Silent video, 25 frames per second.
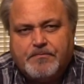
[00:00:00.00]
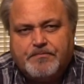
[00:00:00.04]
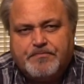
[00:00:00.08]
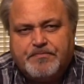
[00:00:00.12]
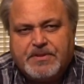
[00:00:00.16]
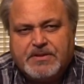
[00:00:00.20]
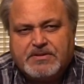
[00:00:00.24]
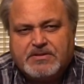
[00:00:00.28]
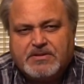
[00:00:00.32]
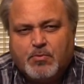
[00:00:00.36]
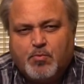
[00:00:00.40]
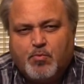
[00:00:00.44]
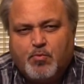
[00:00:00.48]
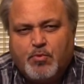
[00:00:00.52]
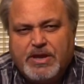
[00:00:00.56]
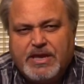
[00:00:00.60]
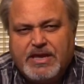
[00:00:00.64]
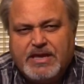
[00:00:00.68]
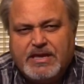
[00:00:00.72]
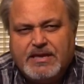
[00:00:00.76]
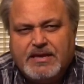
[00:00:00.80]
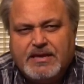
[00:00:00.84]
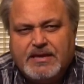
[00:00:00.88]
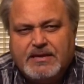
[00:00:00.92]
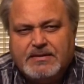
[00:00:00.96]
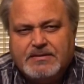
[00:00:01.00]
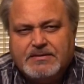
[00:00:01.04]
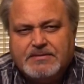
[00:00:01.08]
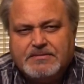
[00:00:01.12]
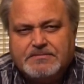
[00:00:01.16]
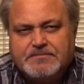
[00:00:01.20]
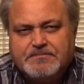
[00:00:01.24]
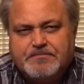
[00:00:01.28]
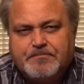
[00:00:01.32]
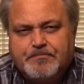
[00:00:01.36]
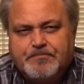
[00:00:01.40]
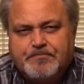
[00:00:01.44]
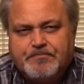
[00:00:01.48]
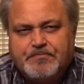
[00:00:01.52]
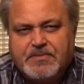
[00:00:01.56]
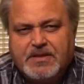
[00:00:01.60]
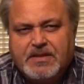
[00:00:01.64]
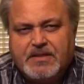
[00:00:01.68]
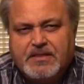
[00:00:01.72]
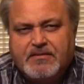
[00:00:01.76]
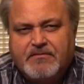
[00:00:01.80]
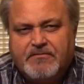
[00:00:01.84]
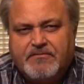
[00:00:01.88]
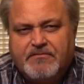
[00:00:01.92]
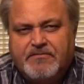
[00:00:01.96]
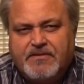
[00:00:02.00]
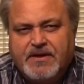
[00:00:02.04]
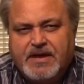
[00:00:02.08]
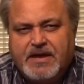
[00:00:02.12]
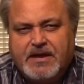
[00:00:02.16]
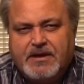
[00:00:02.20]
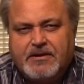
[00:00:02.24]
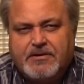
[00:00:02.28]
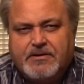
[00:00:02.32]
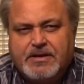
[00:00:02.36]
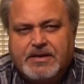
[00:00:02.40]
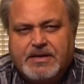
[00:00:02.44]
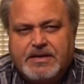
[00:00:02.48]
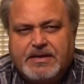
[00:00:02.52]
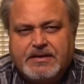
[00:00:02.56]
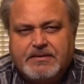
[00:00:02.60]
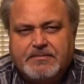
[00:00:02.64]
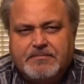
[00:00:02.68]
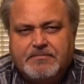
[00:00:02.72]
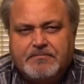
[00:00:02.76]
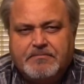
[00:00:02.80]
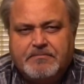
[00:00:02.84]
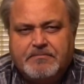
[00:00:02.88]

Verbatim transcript: There's a wee in the very